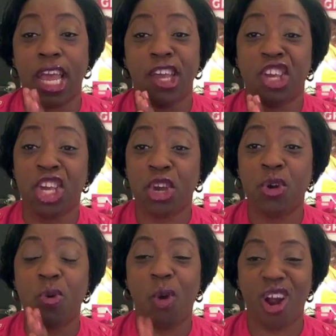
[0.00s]

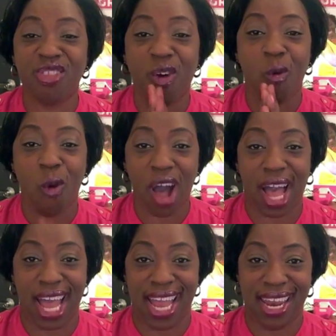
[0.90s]
you were the
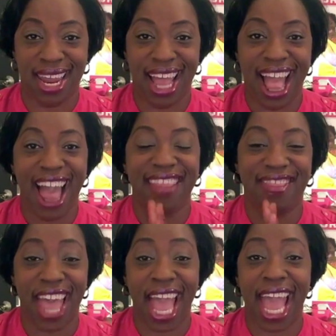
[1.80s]
one
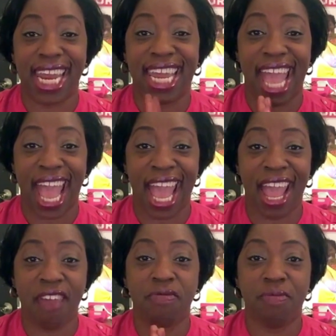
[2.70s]
that
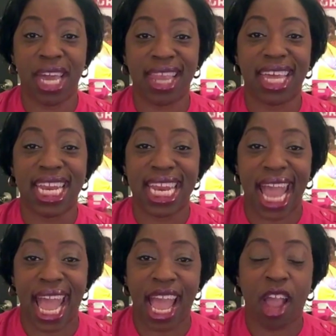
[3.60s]
gave me the
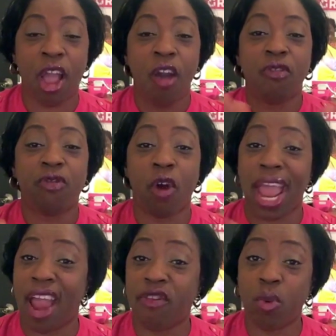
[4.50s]
name for
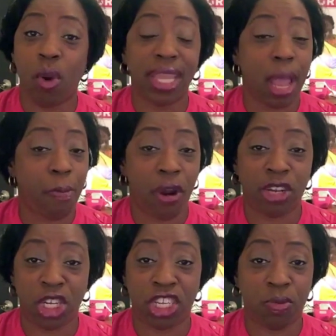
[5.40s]
everyone that
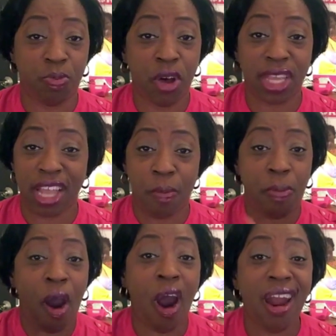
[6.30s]
purchased the book. They're
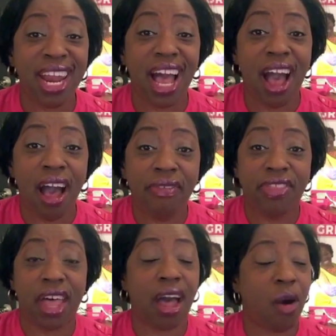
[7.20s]
part of
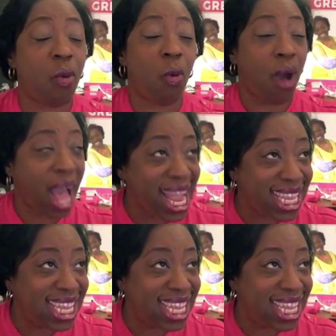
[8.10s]
the what?